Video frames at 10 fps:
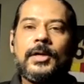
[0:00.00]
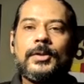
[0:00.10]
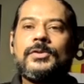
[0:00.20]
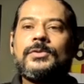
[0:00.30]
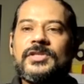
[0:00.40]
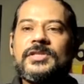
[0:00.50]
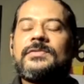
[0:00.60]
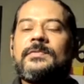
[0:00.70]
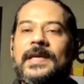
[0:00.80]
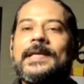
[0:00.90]
you
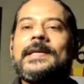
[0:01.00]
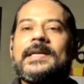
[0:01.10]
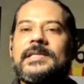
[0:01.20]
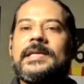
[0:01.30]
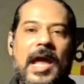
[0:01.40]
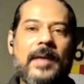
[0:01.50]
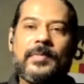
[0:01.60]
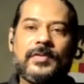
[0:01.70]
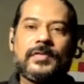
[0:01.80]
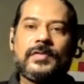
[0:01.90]
just, when it actually
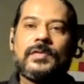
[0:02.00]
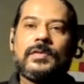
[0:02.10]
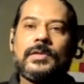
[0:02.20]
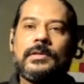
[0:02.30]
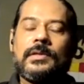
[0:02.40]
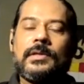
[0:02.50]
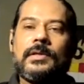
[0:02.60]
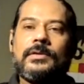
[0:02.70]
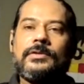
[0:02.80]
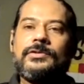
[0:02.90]
happens,
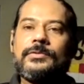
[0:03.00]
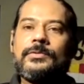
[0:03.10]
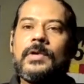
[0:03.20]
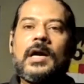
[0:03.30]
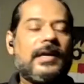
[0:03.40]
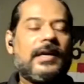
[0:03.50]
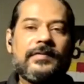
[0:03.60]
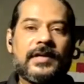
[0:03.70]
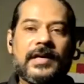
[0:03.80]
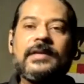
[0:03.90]
you are
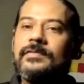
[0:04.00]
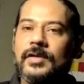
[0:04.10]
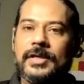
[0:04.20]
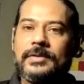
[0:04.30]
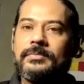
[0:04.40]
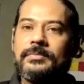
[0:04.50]
never ready for it.